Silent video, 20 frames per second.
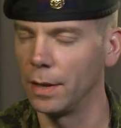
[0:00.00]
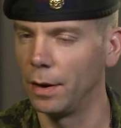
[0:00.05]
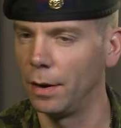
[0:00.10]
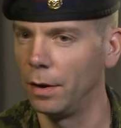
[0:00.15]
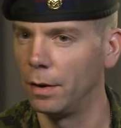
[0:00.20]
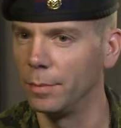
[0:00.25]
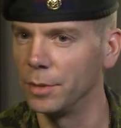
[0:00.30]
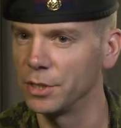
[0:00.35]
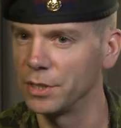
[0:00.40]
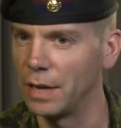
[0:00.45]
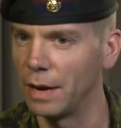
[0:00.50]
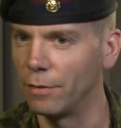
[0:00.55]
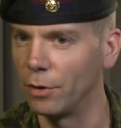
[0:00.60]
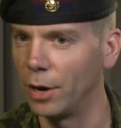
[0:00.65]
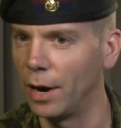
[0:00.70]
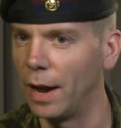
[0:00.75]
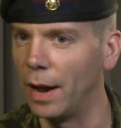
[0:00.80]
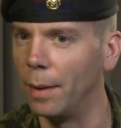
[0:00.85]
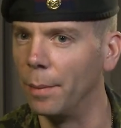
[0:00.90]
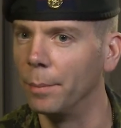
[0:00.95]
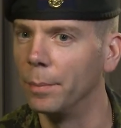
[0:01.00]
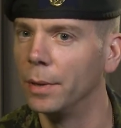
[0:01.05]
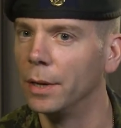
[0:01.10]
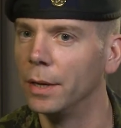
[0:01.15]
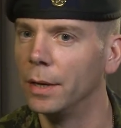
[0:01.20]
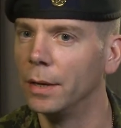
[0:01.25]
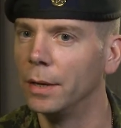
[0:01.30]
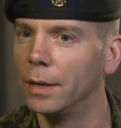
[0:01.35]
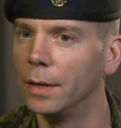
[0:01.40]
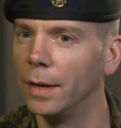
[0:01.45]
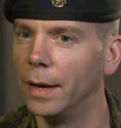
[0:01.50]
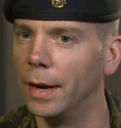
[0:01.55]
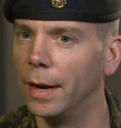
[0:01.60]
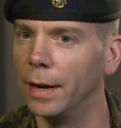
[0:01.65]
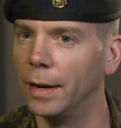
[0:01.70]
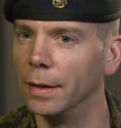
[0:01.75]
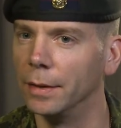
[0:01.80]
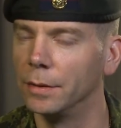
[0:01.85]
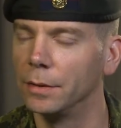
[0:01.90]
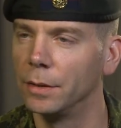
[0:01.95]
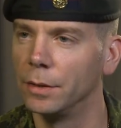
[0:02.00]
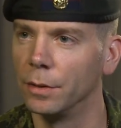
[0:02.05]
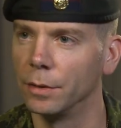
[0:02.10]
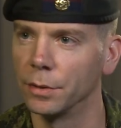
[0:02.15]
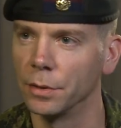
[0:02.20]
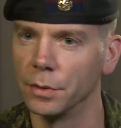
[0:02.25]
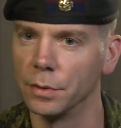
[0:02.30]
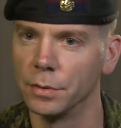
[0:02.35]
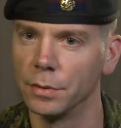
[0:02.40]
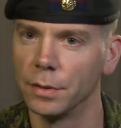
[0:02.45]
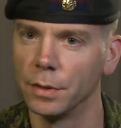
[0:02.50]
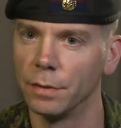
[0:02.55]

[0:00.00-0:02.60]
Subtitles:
almost never am. During